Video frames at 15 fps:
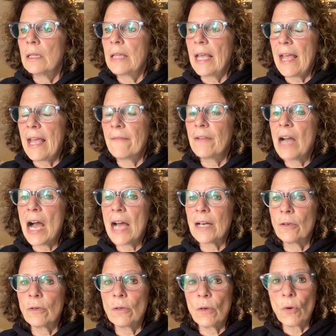They have
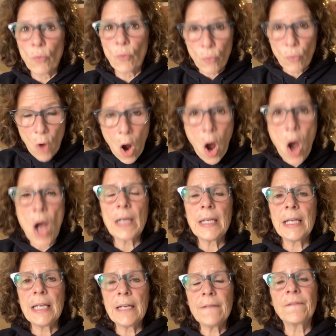gotten
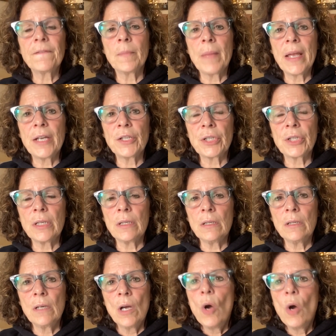wrong information.
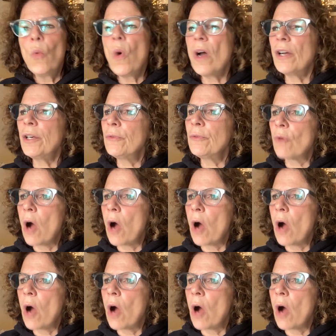What could